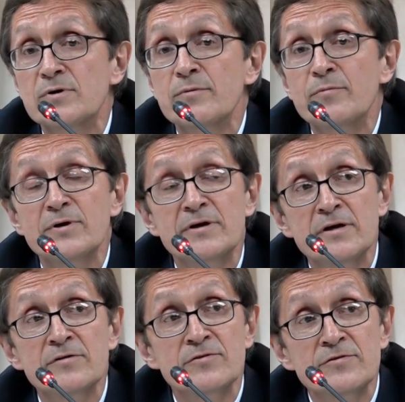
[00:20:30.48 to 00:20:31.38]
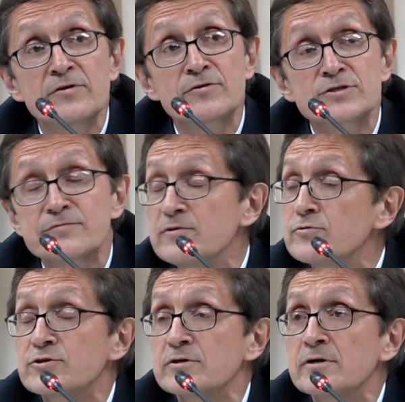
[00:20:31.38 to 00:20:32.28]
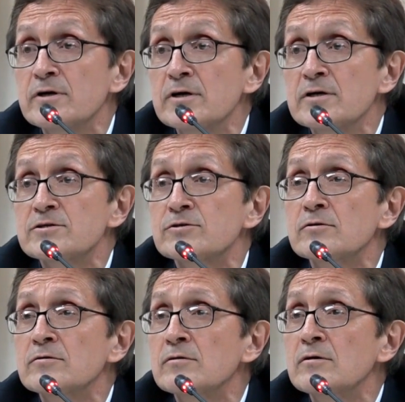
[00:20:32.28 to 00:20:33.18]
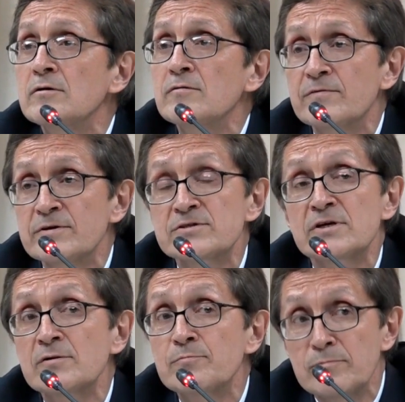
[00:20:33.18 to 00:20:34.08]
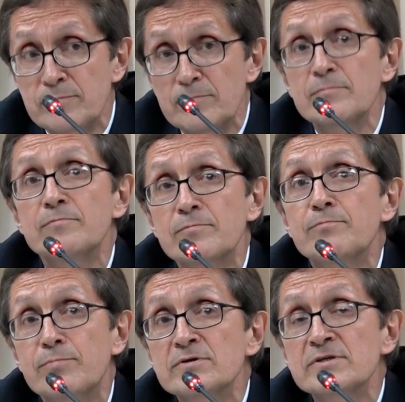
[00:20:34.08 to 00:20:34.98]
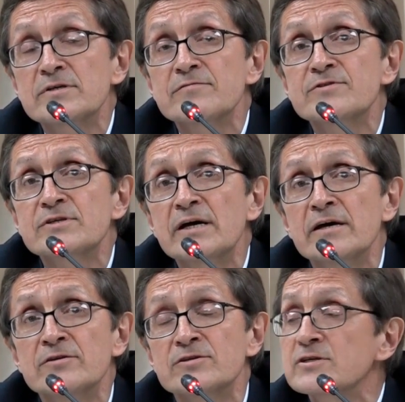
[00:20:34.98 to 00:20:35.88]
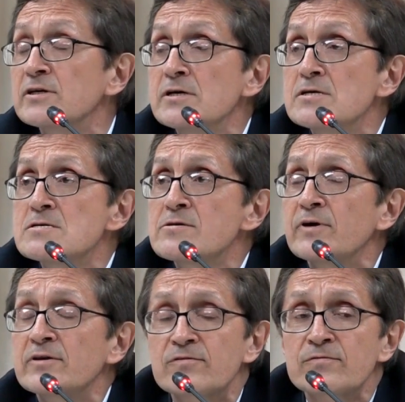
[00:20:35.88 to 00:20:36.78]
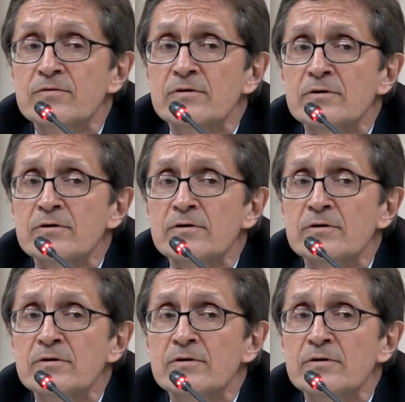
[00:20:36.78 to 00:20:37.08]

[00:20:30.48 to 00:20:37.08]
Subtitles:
probably in the nearest future. So all these are positive signs that